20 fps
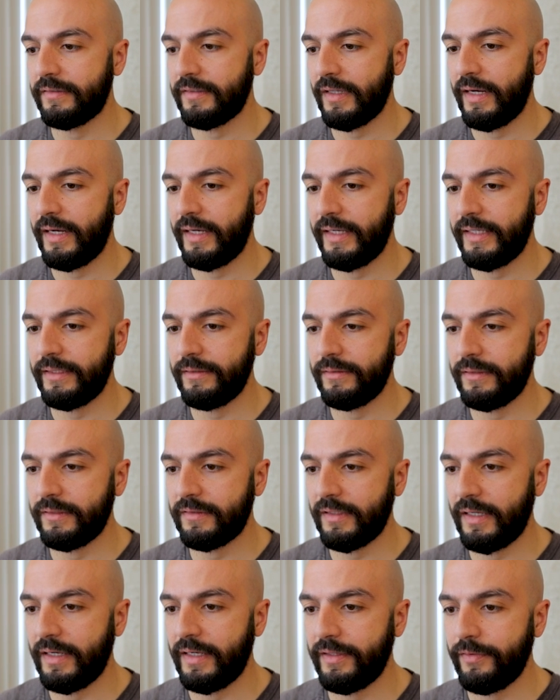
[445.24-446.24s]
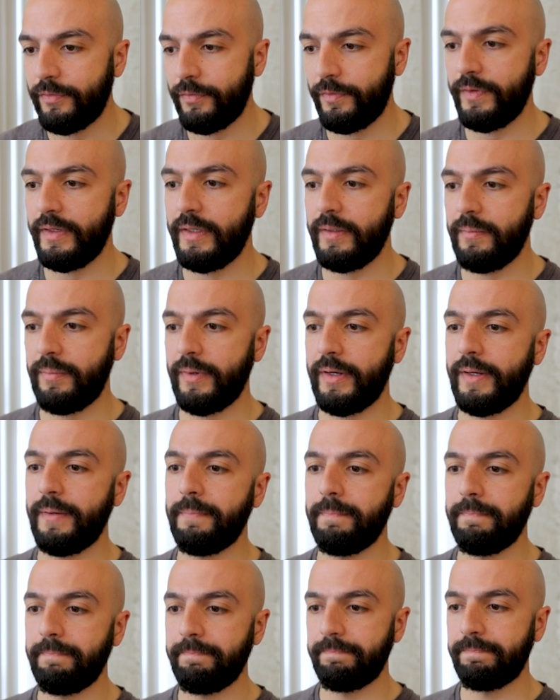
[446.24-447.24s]
high fee,
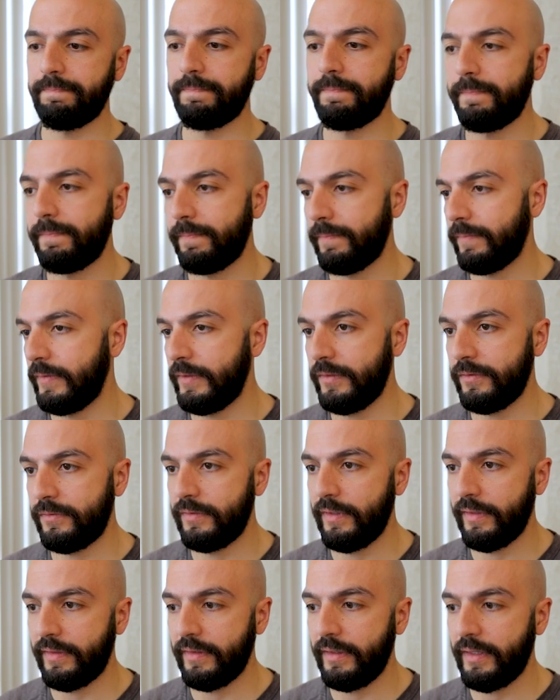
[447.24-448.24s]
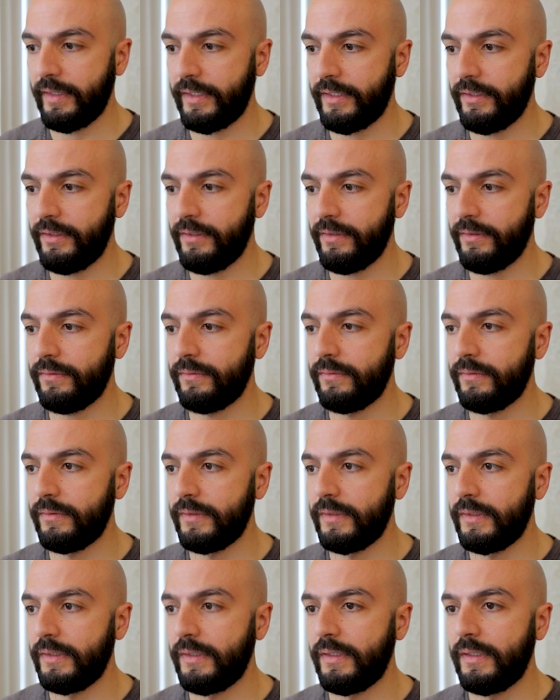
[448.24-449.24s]
but there's nothing I could do.
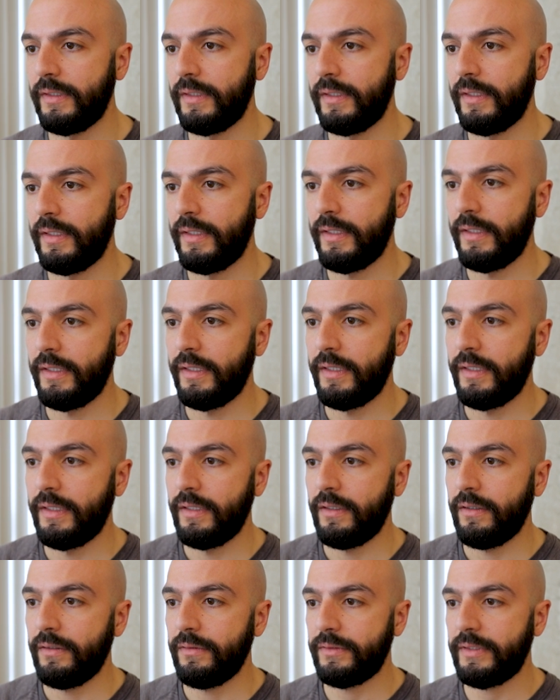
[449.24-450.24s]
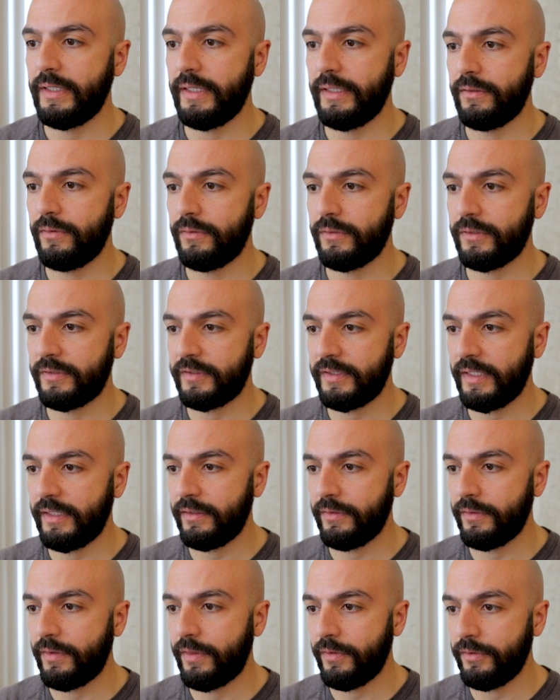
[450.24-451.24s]
Okay, go to
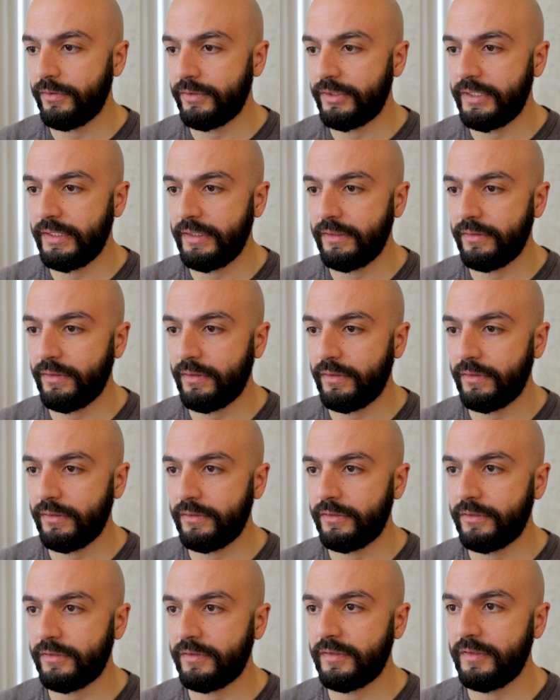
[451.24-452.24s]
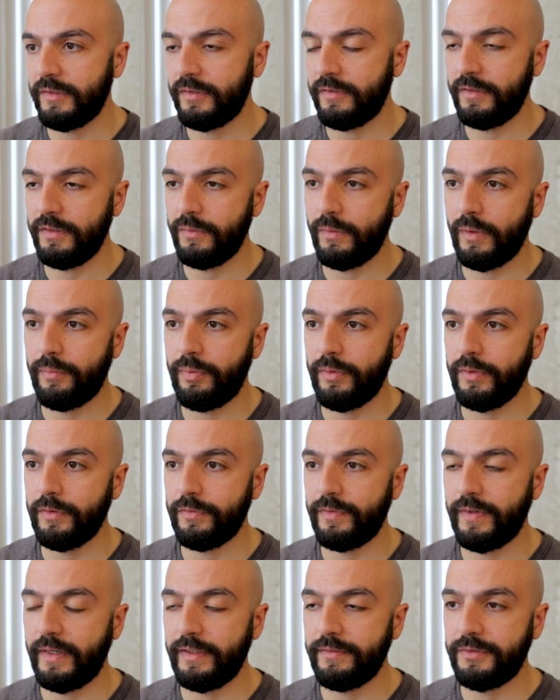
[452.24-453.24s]
sell, $13. This is the
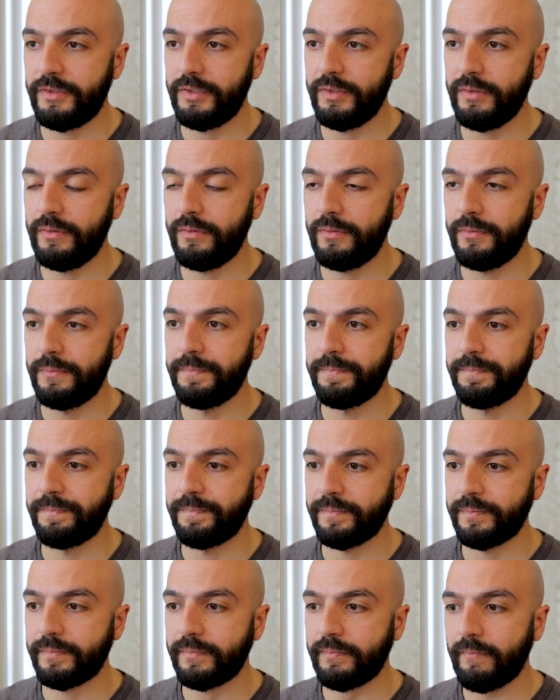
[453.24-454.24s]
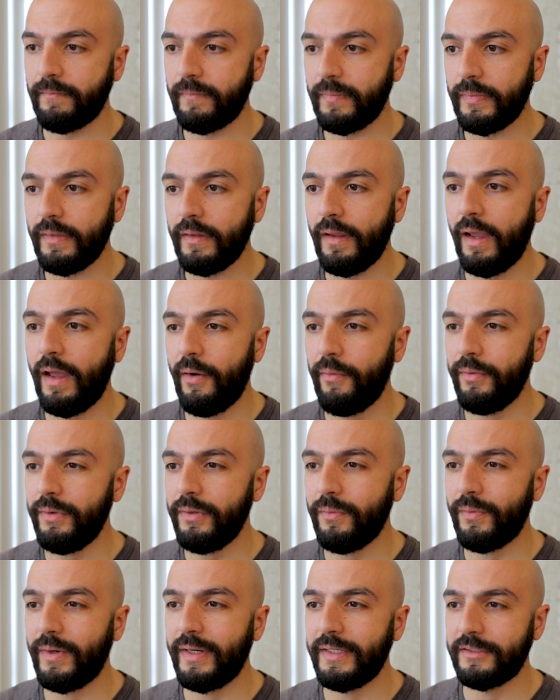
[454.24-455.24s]
1.52. I
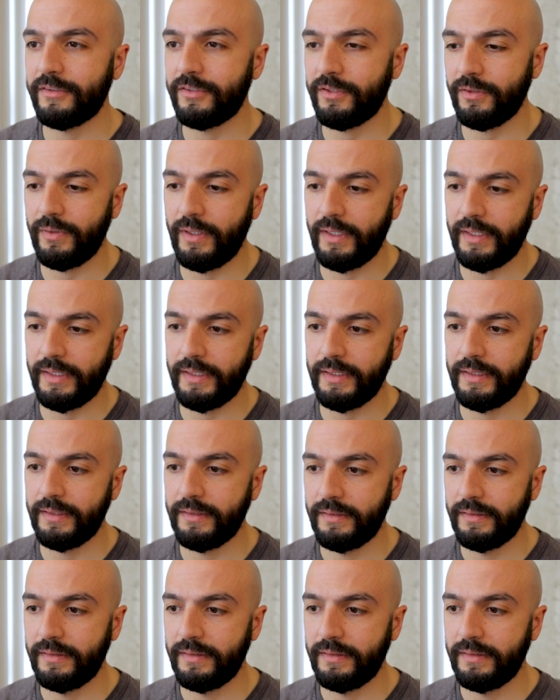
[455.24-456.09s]
wonder why it's so high.